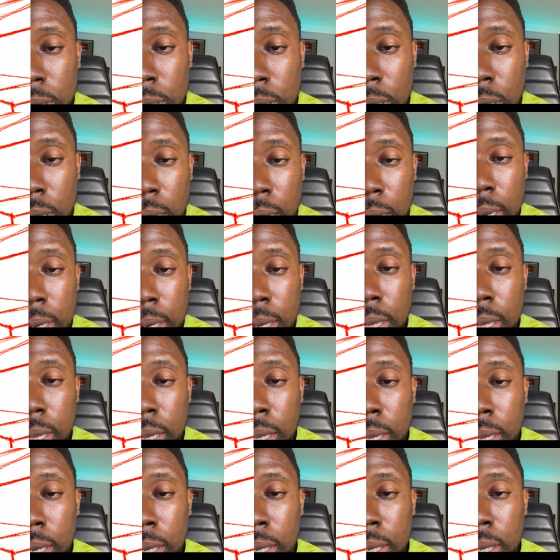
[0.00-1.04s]
line
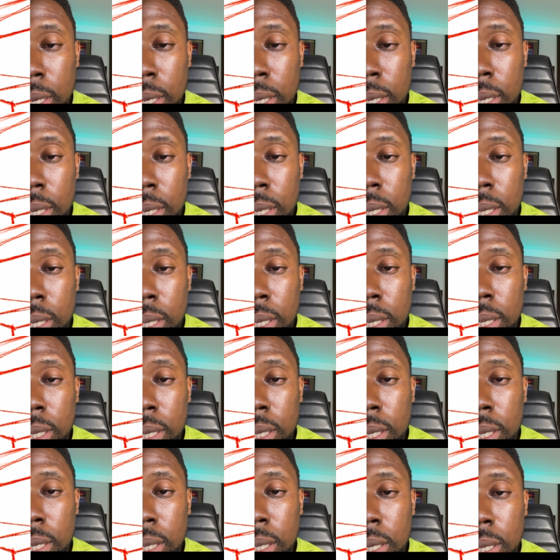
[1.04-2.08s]
again.
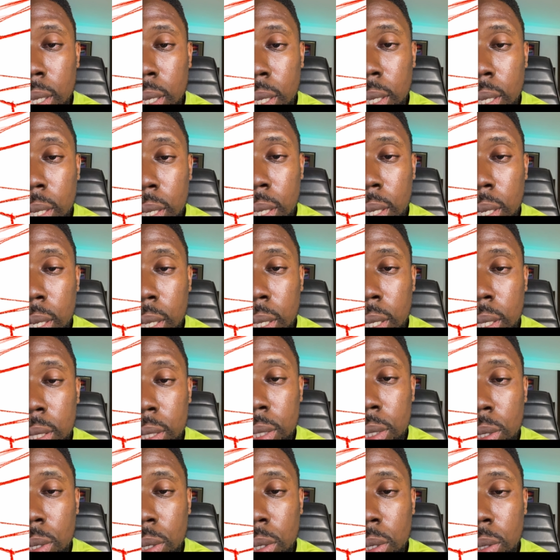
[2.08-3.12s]
Like
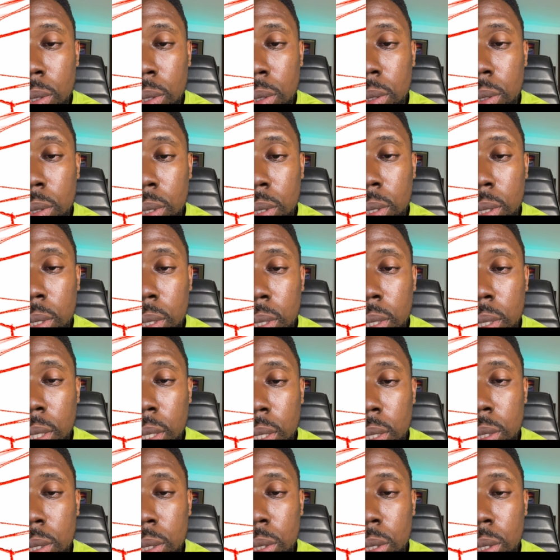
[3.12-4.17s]
so, yeah,
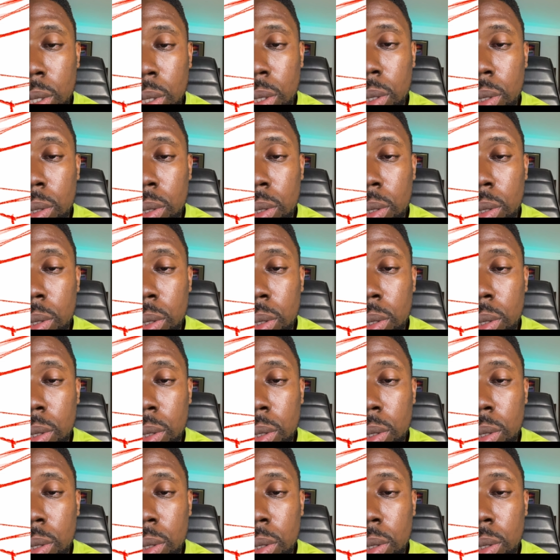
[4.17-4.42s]
so,